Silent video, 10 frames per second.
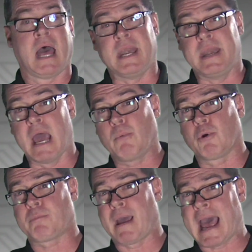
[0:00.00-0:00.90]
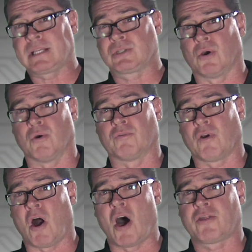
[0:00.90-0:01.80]
A network passcode
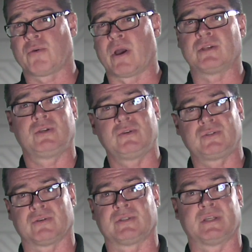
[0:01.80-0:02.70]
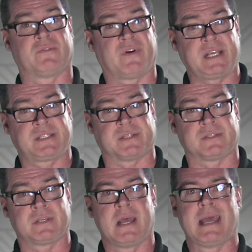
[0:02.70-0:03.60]
for authorized users and
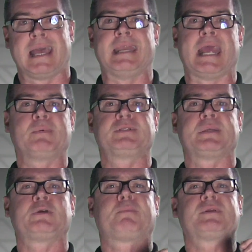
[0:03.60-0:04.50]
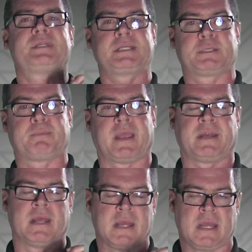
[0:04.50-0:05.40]
devices enables them to
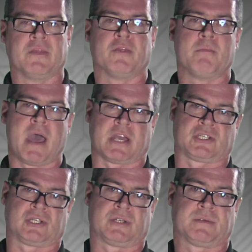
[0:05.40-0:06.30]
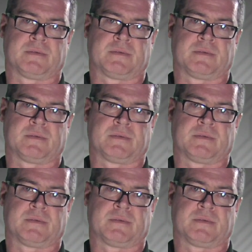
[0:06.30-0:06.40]
participate in the mesh.